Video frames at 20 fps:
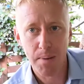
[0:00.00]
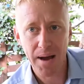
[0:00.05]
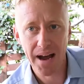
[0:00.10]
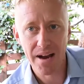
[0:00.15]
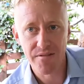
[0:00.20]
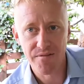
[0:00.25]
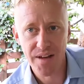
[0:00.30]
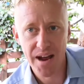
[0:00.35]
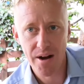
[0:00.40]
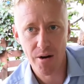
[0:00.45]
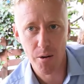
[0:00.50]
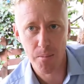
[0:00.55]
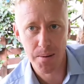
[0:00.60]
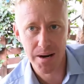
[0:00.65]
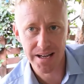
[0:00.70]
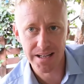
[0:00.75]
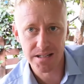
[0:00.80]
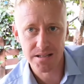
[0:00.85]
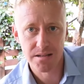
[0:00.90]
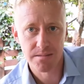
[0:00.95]
Bad for
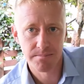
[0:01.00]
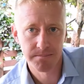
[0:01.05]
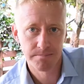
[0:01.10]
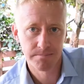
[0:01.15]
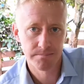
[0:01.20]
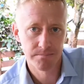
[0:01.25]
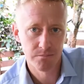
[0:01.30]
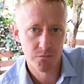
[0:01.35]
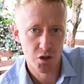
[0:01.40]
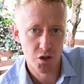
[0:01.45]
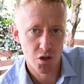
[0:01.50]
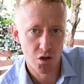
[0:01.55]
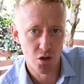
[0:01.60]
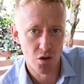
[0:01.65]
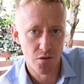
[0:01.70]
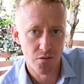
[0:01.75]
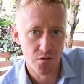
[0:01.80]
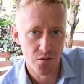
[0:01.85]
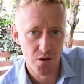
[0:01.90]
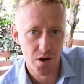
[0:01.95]
aeroplanes.
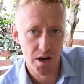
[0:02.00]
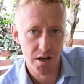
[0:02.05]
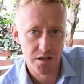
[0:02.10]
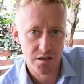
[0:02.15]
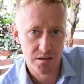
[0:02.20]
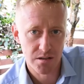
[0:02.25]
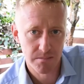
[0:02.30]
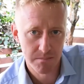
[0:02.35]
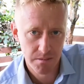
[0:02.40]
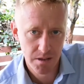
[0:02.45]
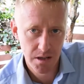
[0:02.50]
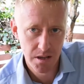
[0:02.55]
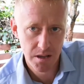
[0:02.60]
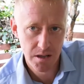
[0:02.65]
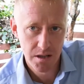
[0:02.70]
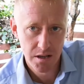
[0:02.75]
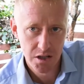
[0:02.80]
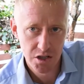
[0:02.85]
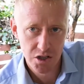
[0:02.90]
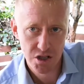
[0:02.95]
Good for us.
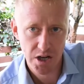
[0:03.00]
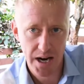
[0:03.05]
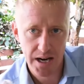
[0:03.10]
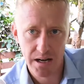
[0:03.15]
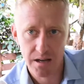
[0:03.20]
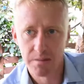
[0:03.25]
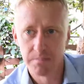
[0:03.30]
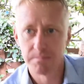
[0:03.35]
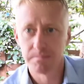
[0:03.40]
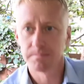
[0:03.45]
Check.